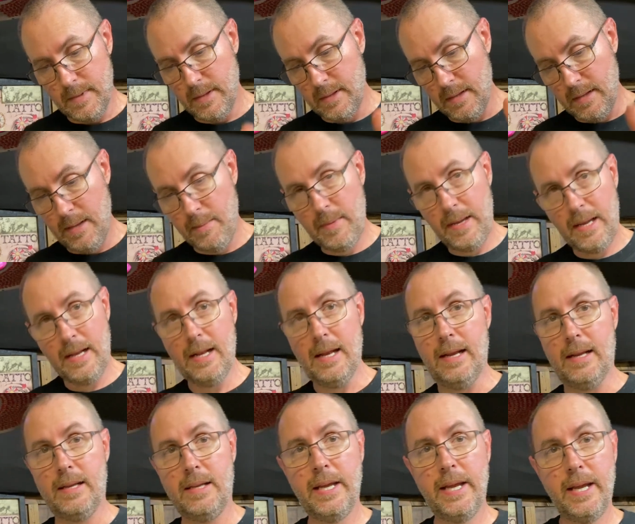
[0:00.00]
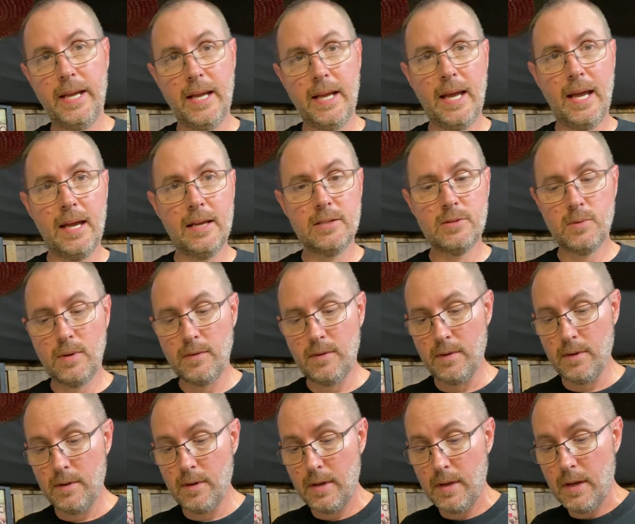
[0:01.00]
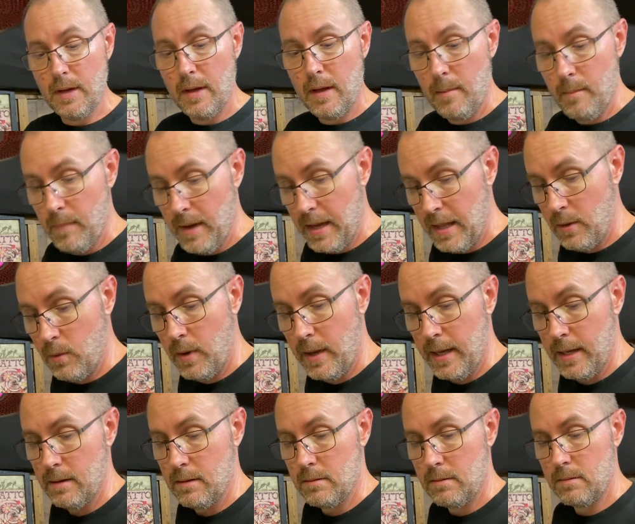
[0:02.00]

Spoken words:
They made a kick-ass swivel. By the way,